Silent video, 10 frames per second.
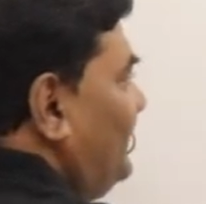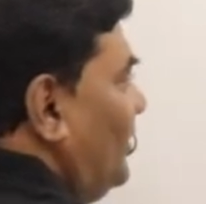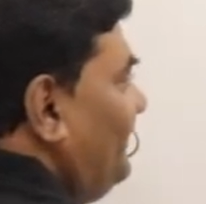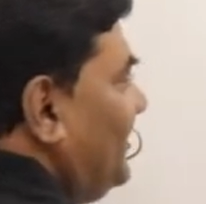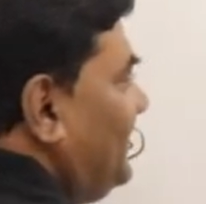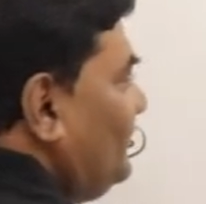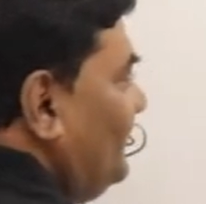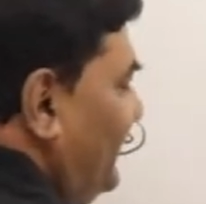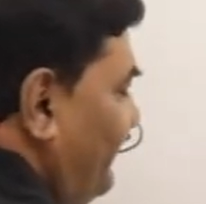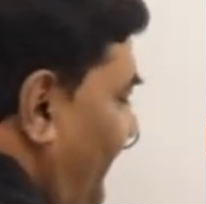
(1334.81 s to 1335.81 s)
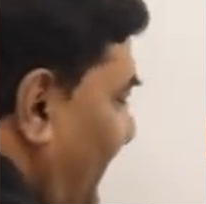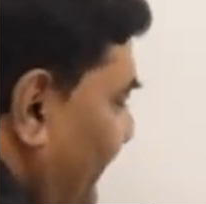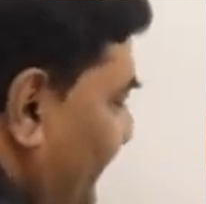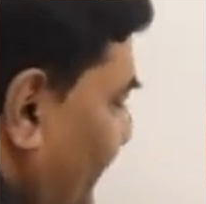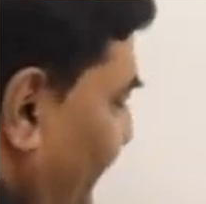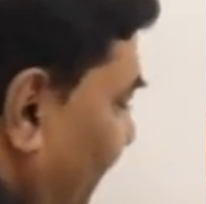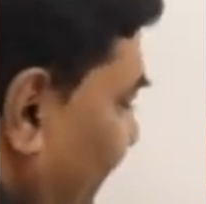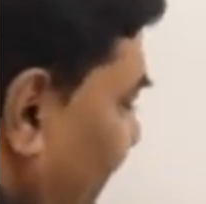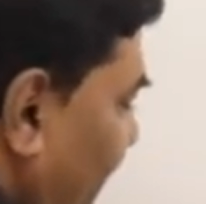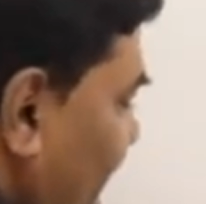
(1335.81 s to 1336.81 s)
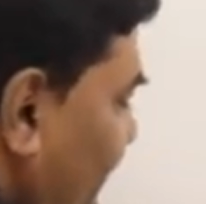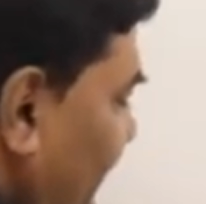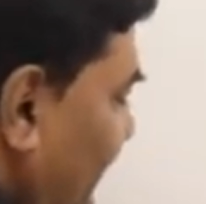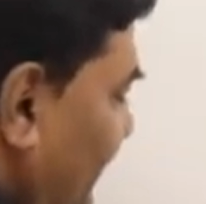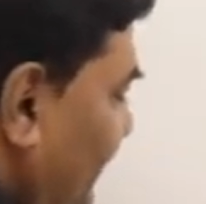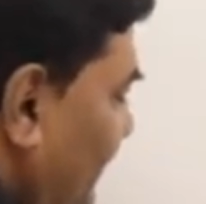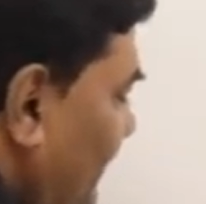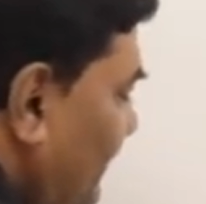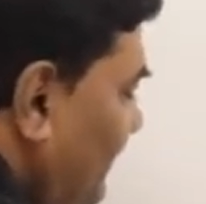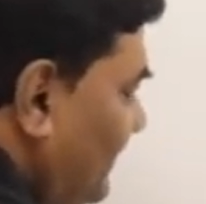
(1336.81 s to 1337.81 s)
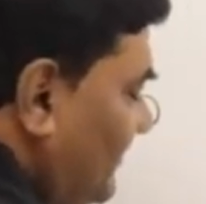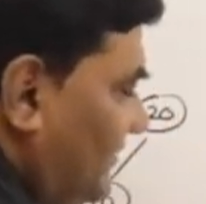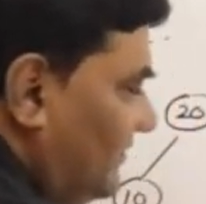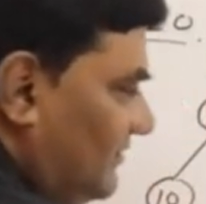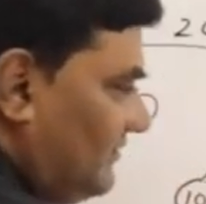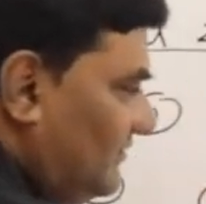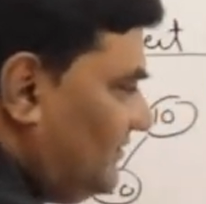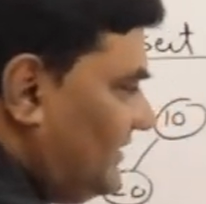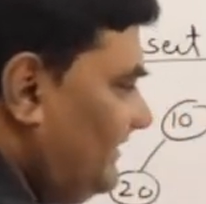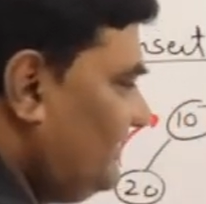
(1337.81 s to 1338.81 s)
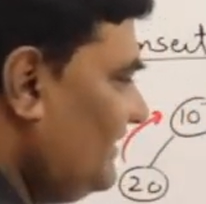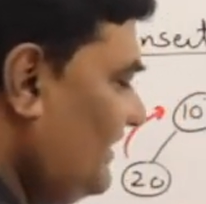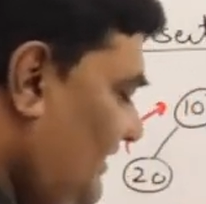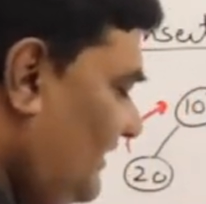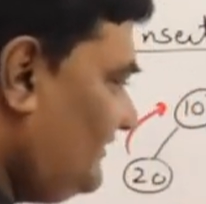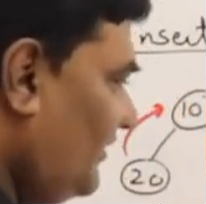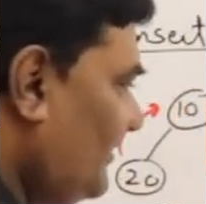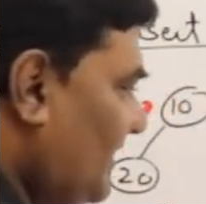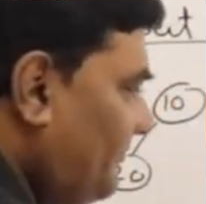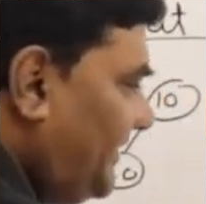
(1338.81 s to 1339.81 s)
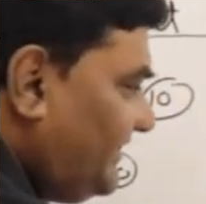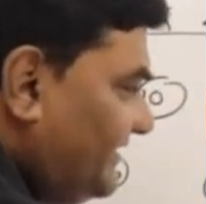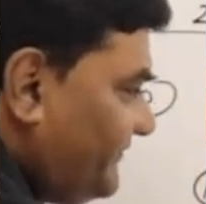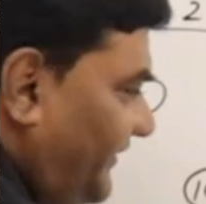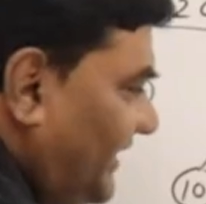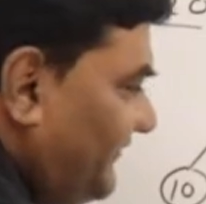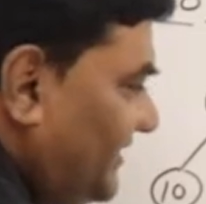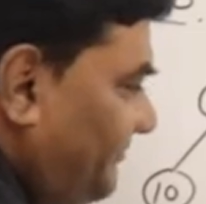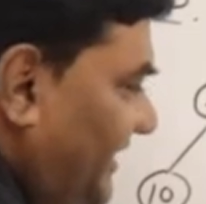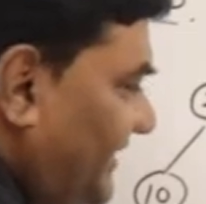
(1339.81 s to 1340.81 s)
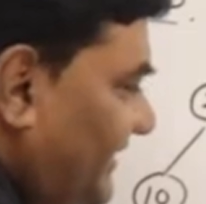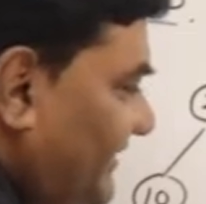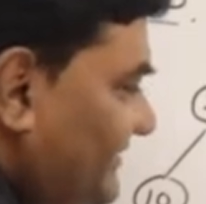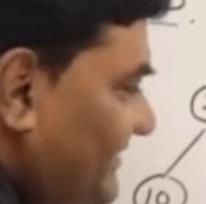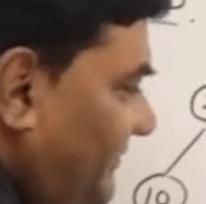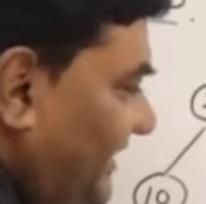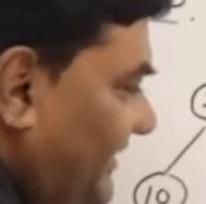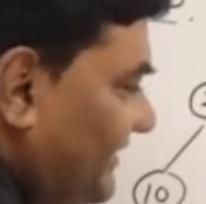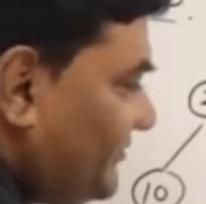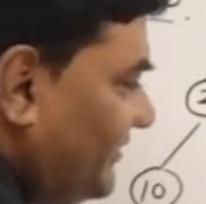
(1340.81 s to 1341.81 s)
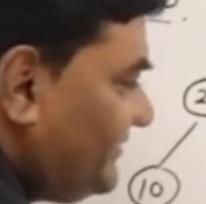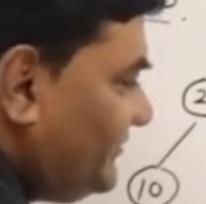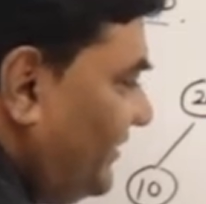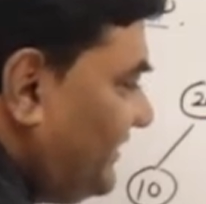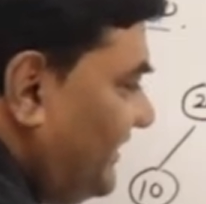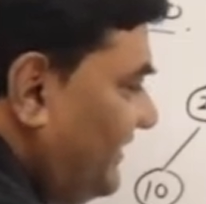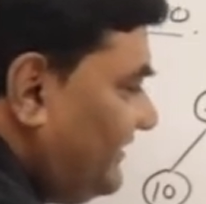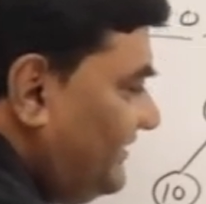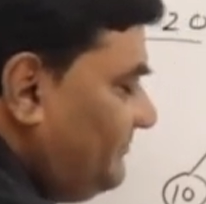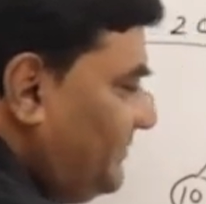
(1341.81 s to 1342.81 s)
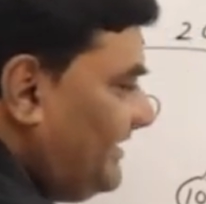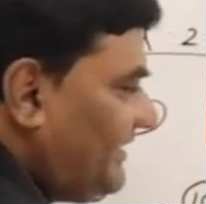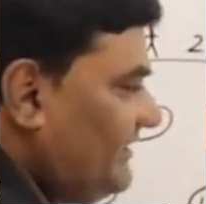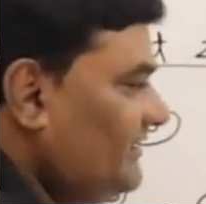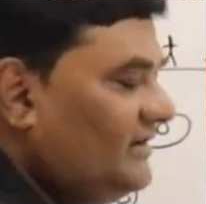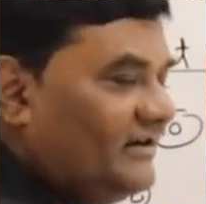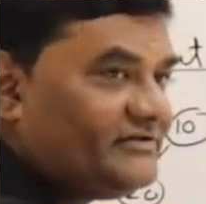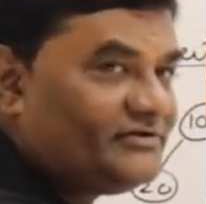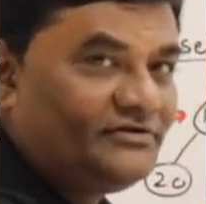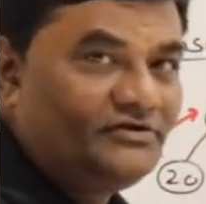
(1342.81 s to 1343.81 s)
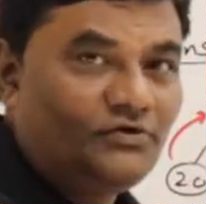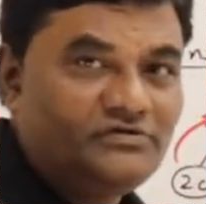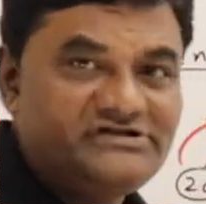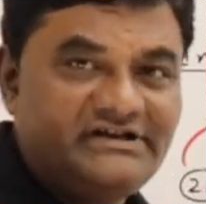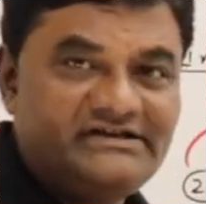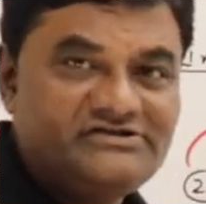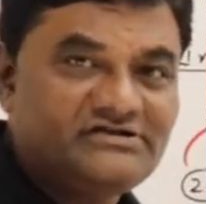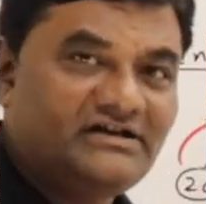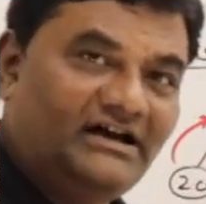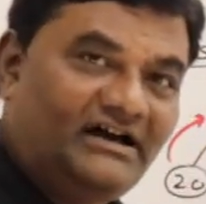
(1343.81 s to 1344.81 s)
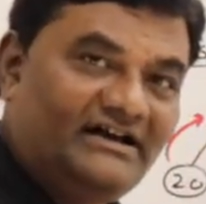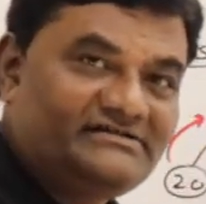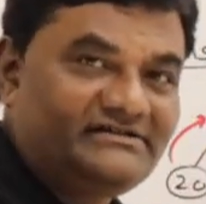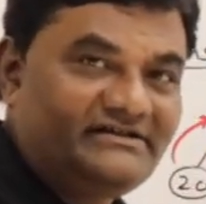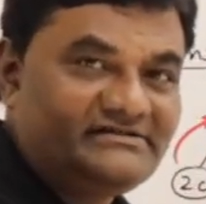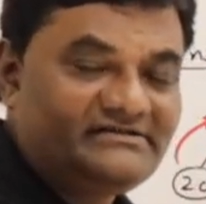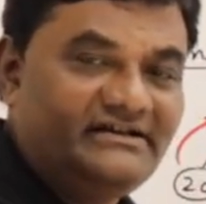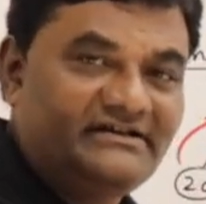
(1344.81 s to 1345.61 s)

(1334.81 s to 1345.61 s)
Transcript: Now we are including 5. So 5 comes here, right? Now compare this 5 with the parent. This is the parent. So it's not greater than parent. So no change as it is.